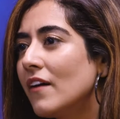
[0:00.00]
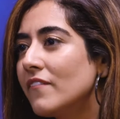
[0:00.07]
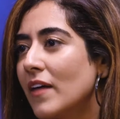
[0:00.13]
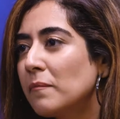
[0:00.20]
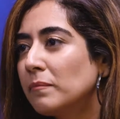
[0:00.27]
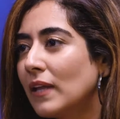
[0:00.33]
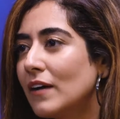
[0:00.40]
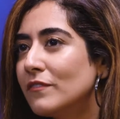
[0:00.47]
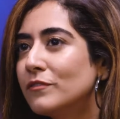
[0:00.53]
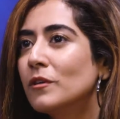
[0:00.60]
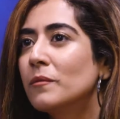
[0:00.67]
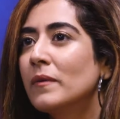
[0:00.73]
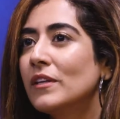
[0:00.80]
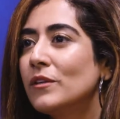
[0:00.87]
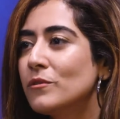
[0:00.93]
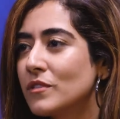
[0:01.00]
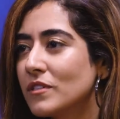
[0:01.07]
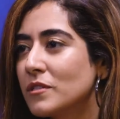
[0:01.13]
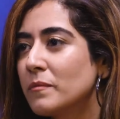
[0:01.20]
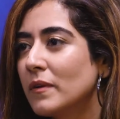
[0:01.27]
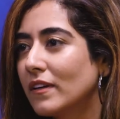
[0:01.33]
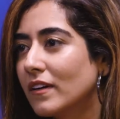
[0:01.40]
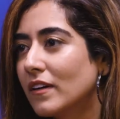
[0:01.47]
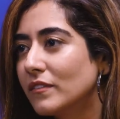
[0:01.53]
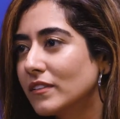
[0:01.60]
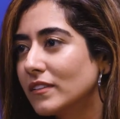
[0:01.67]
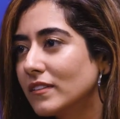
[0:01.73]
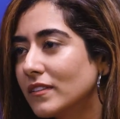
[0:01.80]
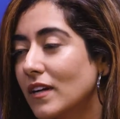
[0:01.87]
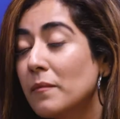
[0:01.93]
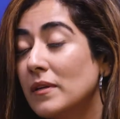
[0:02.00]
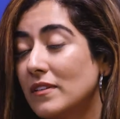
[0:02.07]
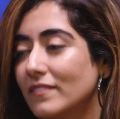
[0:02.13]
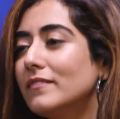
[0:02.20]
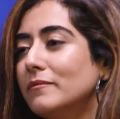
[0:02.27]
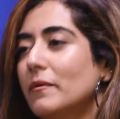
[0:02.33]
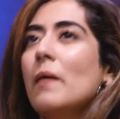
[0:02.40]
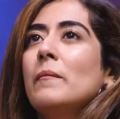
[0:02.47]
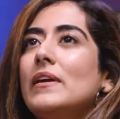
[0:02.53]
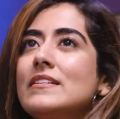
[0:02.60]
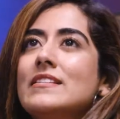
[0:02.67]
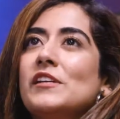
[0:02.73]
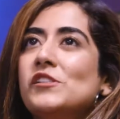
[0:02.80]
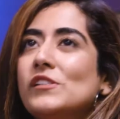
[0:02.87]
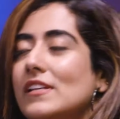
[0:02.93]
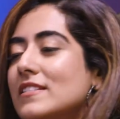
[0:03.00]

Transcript: that platform and use it to make a cover. I mean, essentially